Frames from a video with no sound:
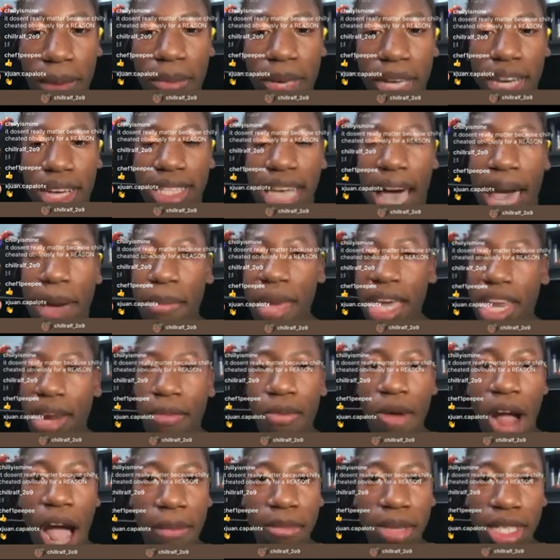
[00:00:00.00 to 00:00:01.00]
because I made a
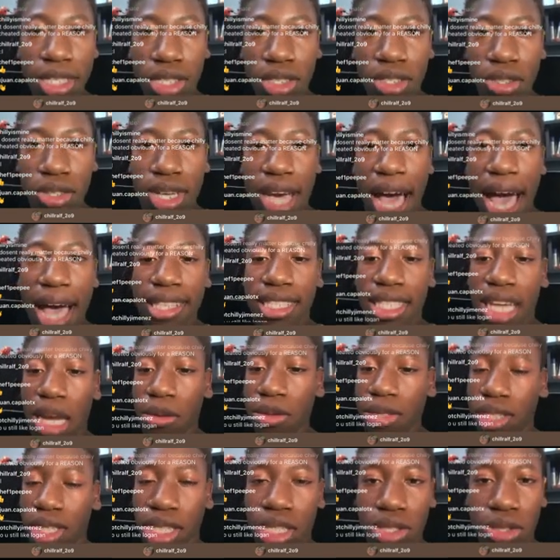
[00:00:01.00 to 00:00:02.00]
promise to you guys that I
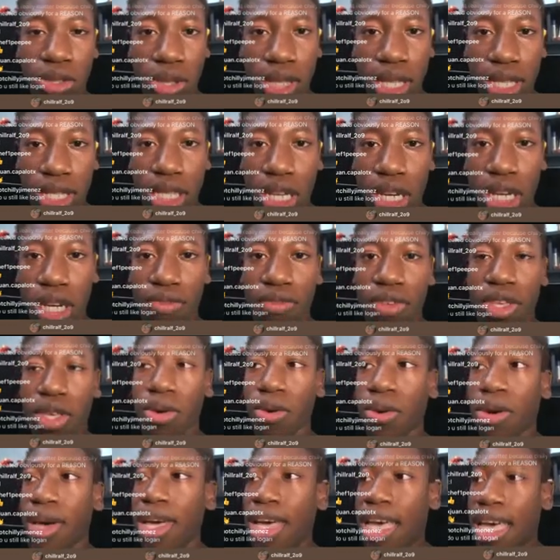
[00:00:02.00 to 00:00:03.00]
was going to do this
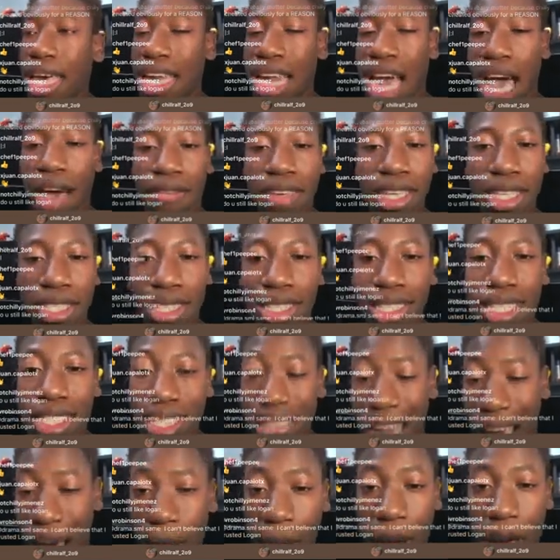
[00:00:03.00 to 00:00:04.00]
interview, and obviously
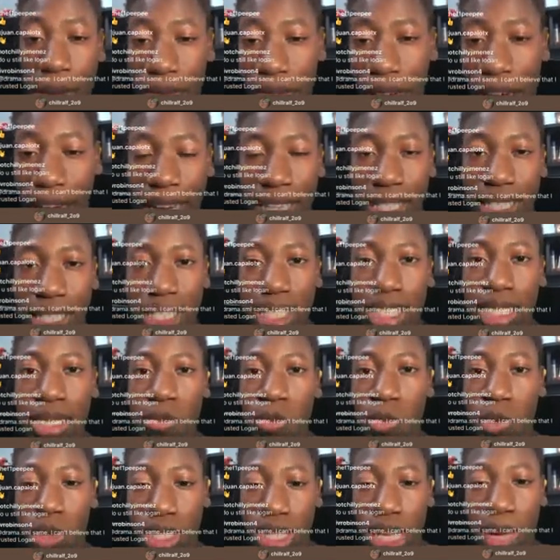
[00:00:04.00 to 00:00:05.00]
now I finally
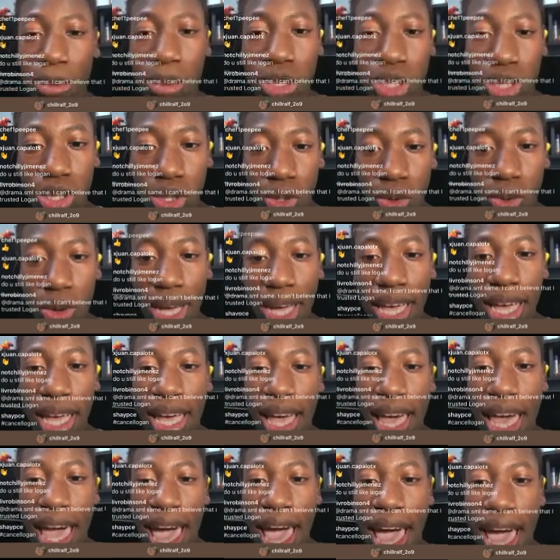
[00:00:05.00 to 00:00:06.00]
was able to do it
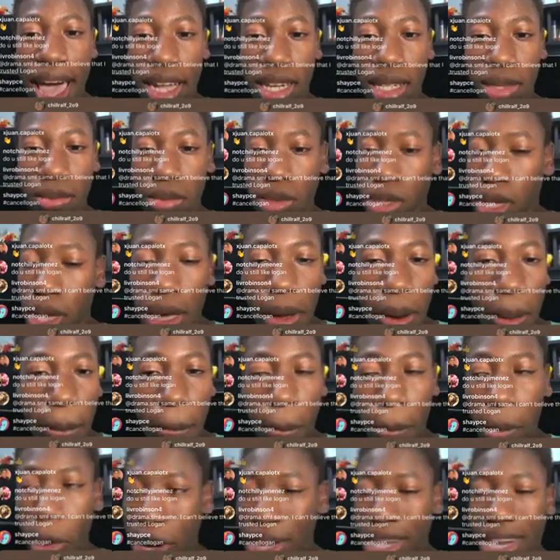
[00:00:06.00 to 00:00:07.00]
and
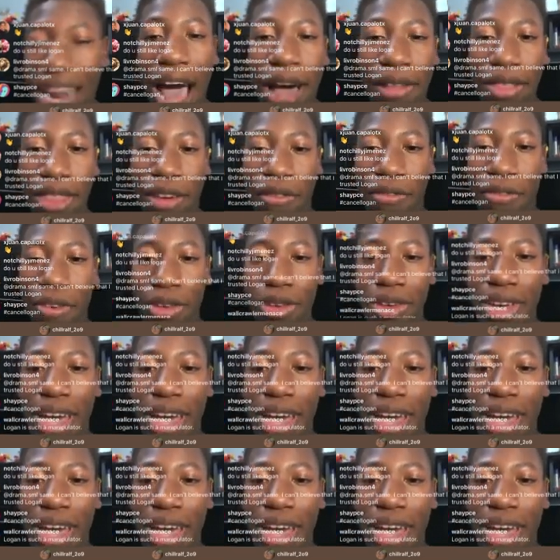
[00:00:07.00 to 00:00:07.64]
put it out there for you